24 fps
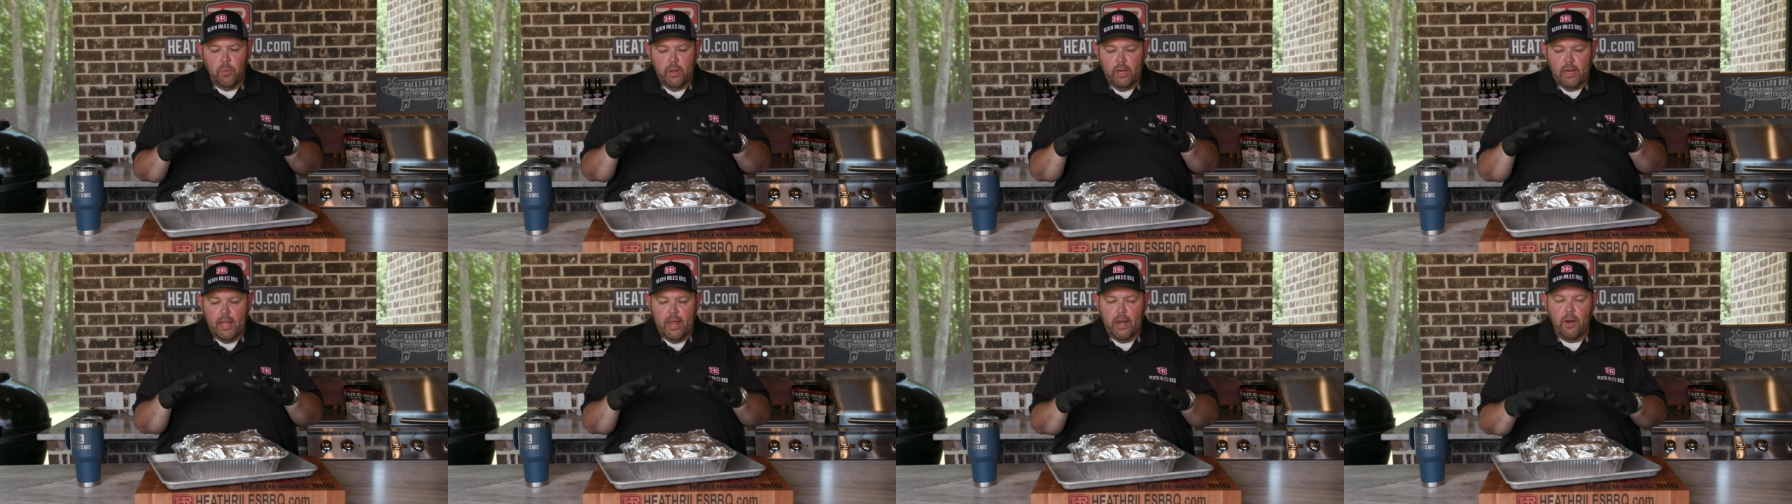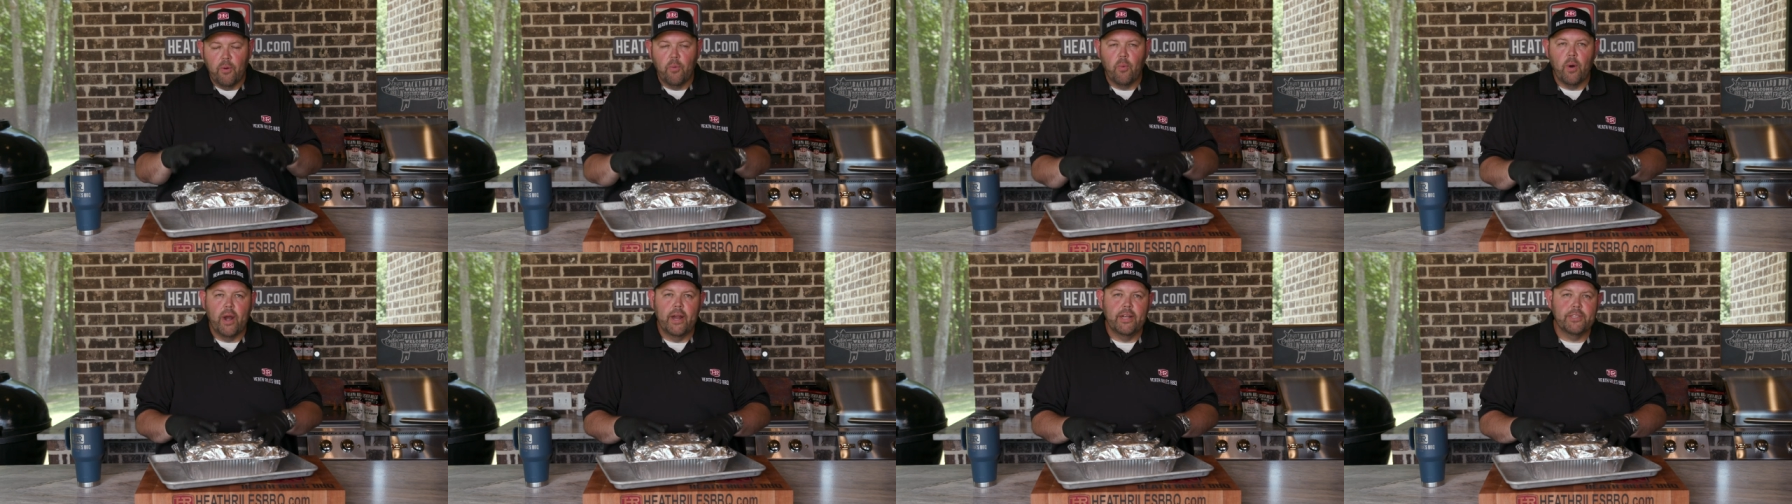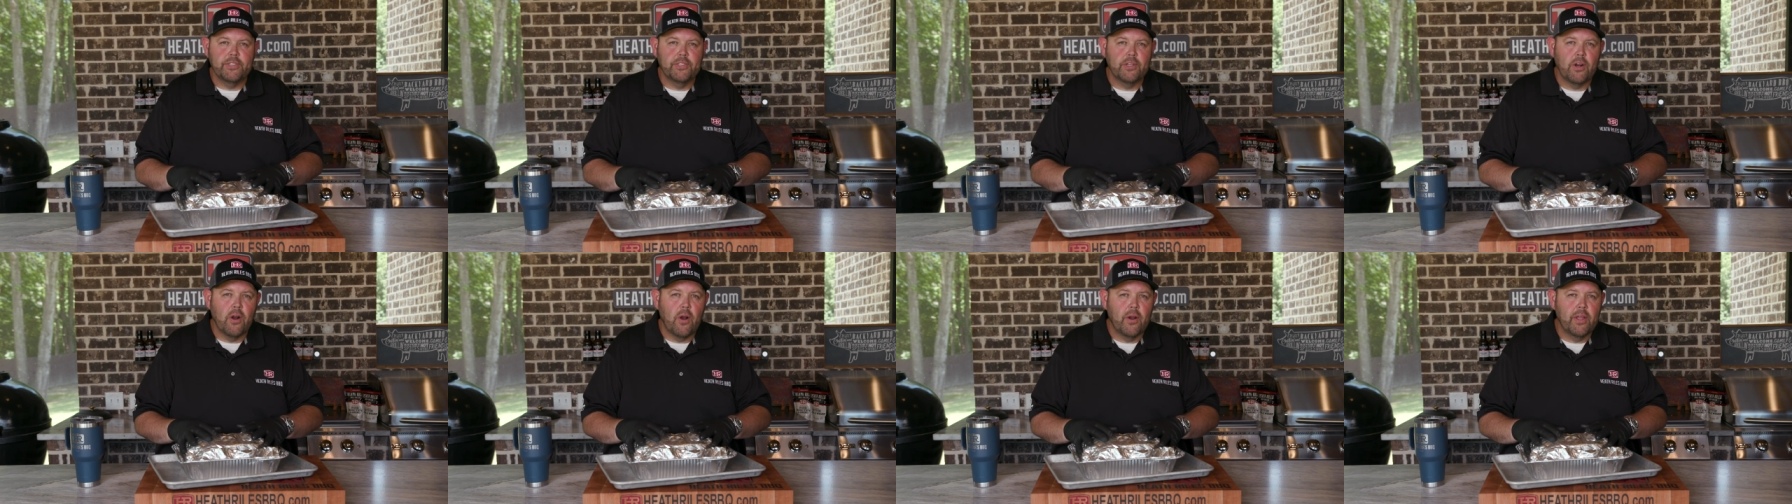We let it
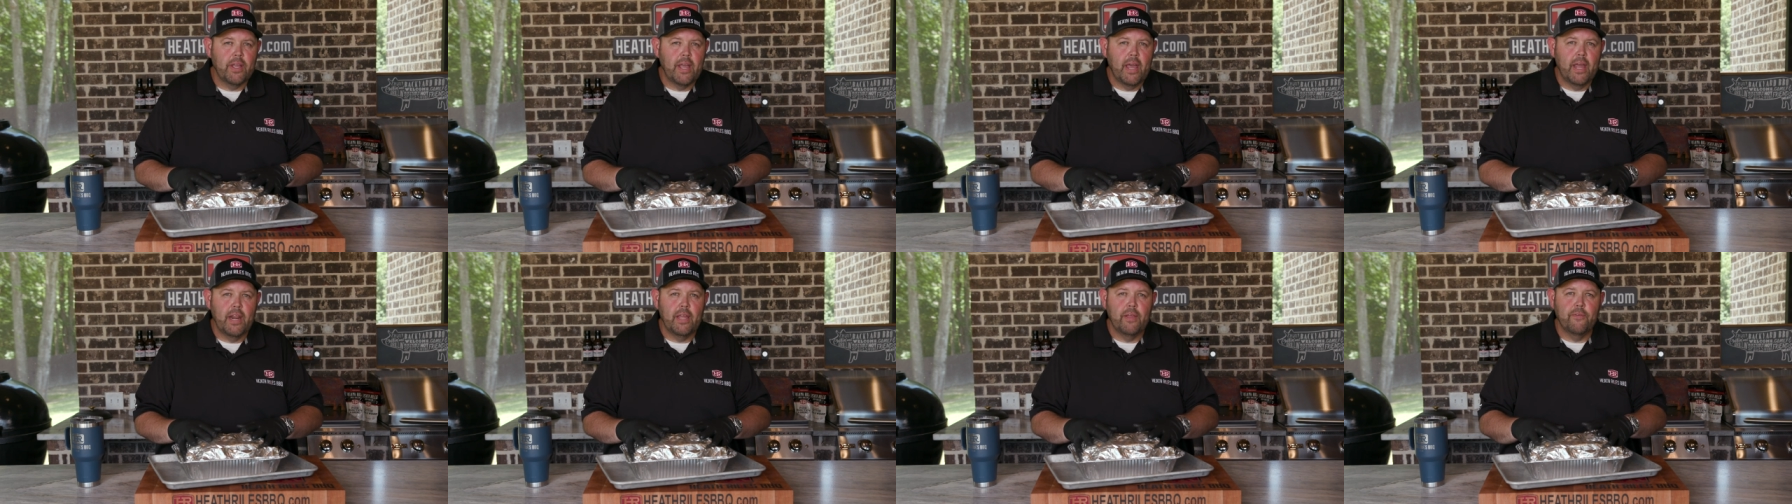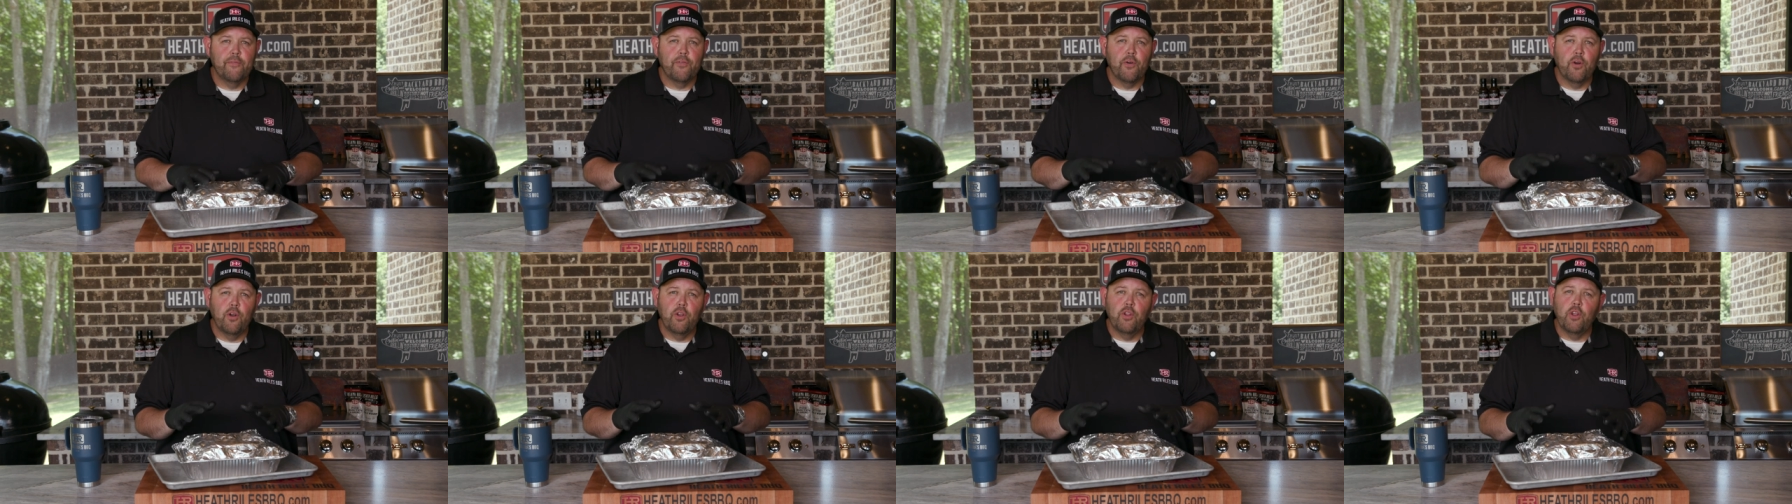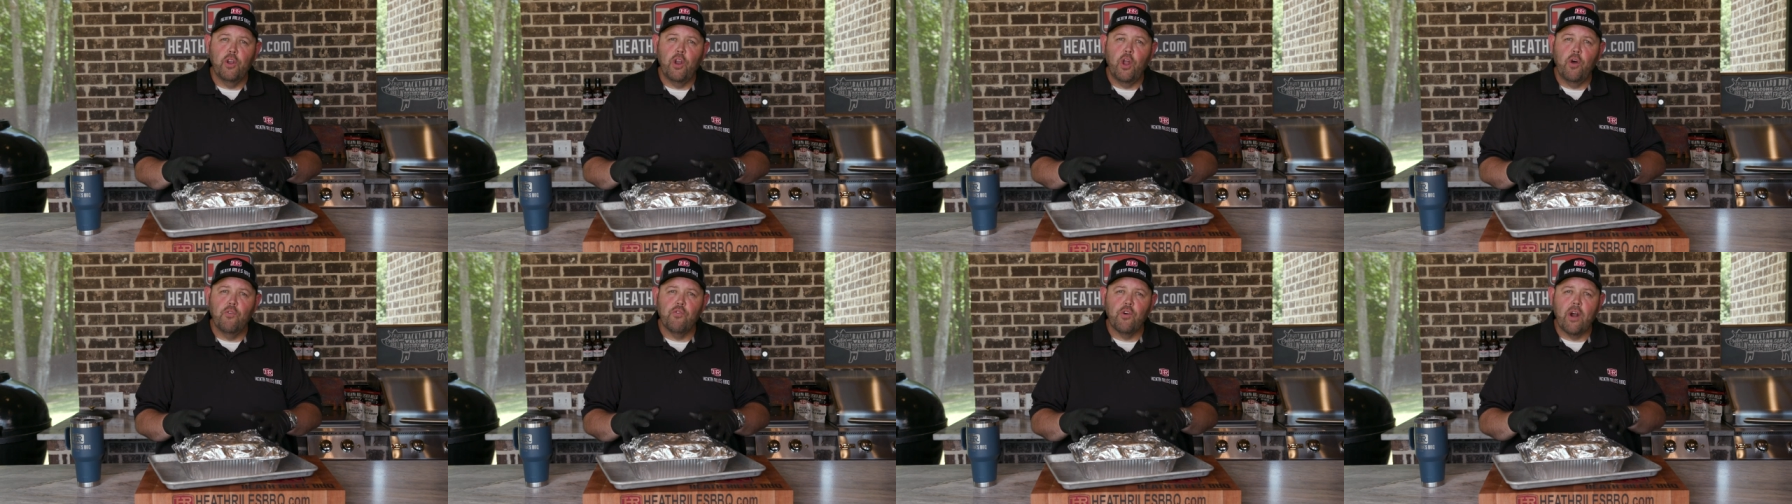rest in our Yeti for a
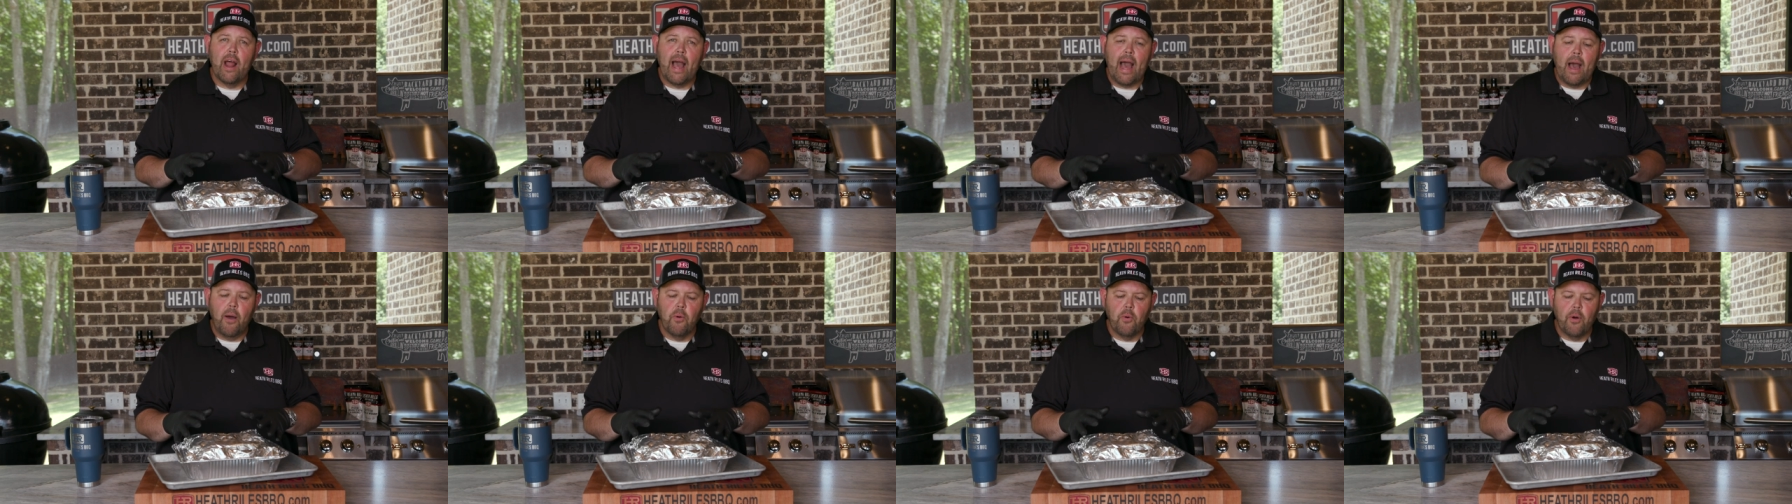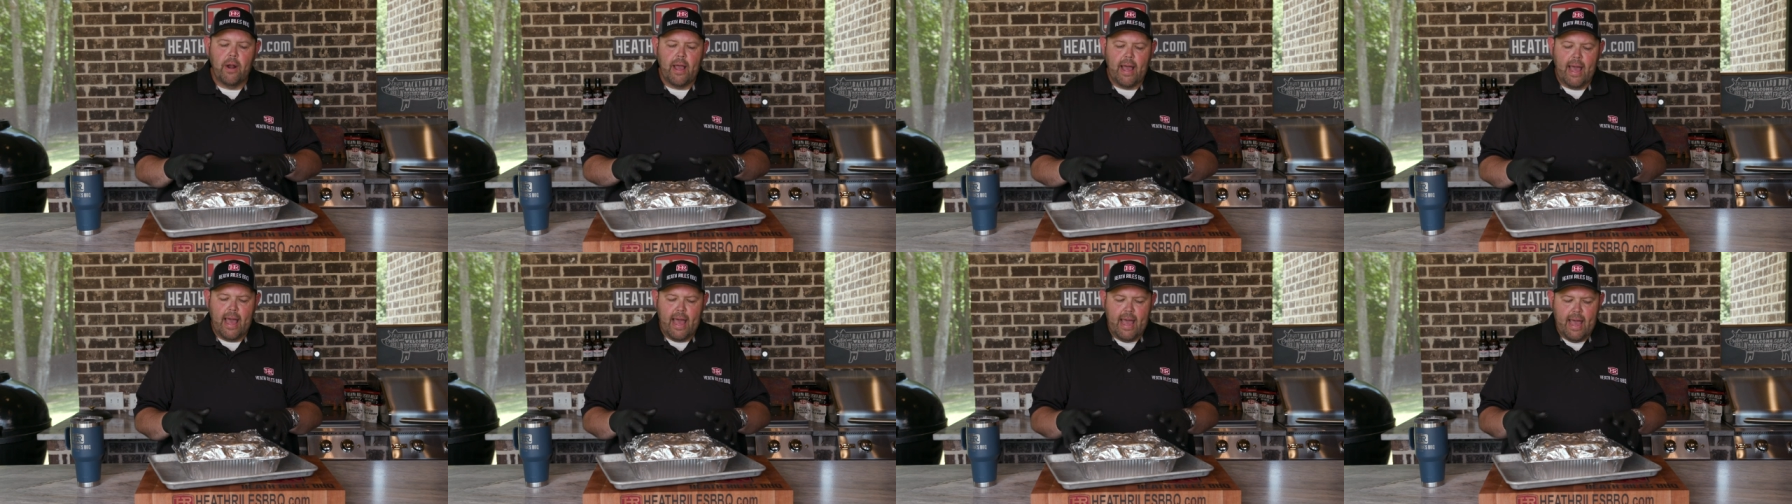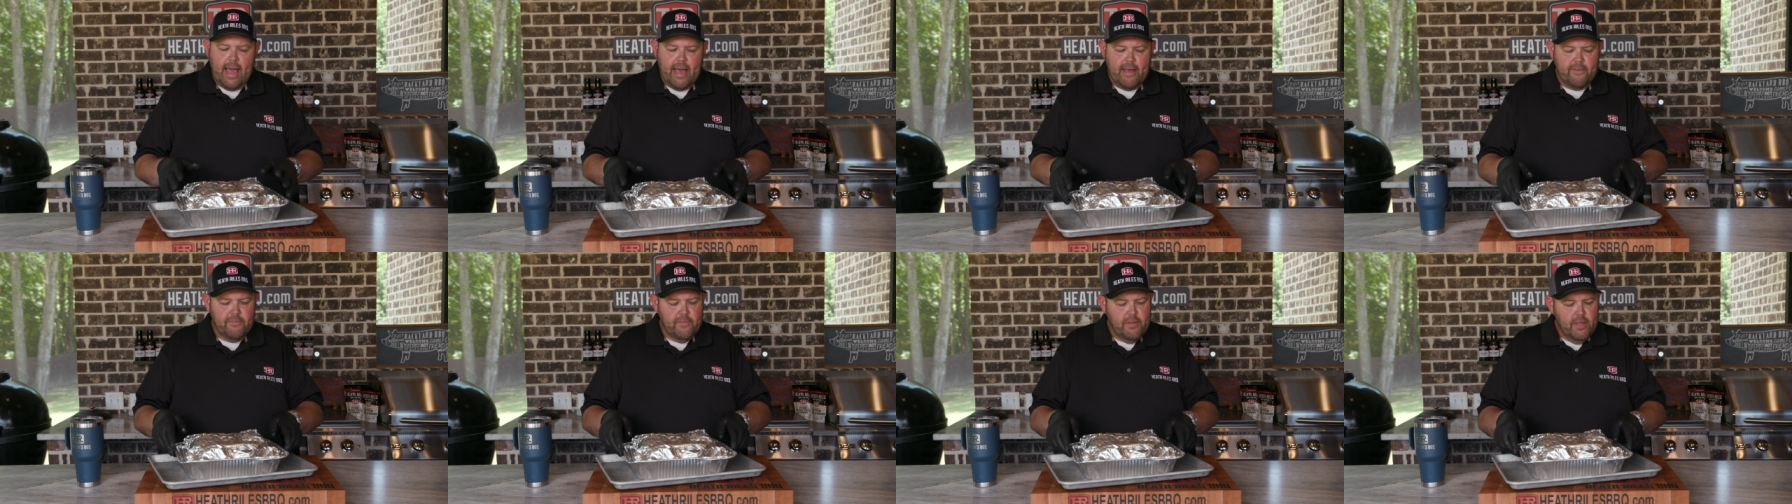little over an hour and a
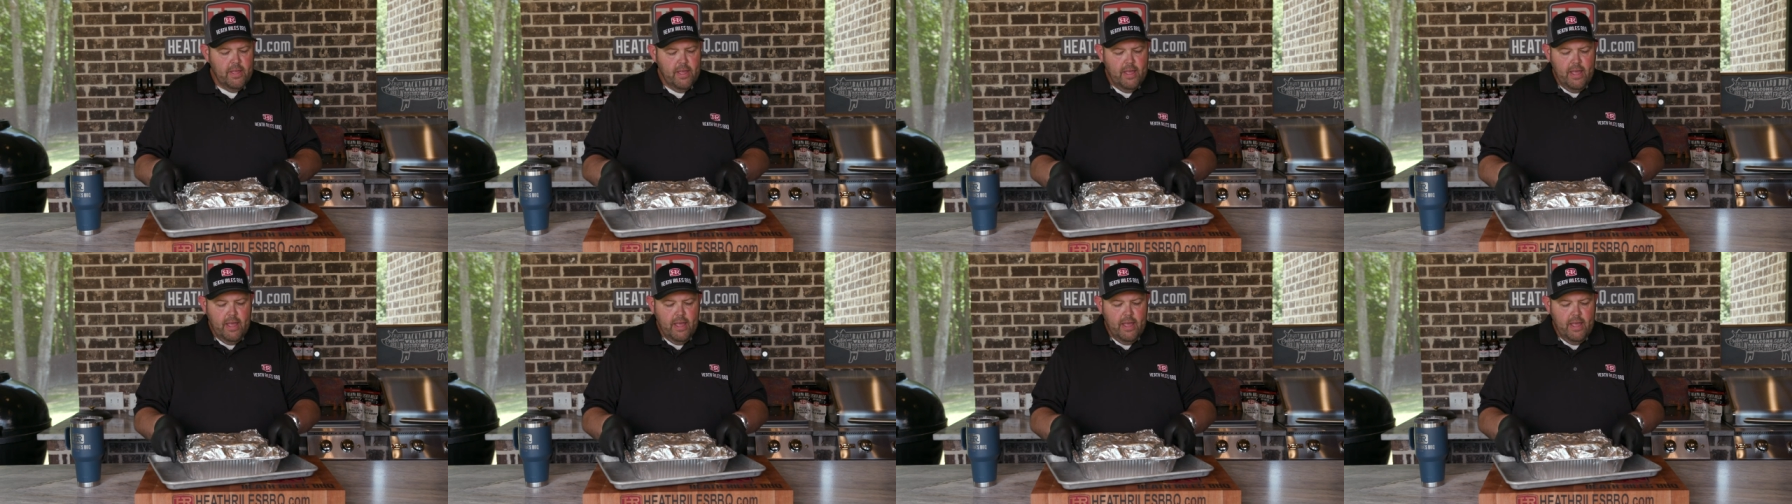half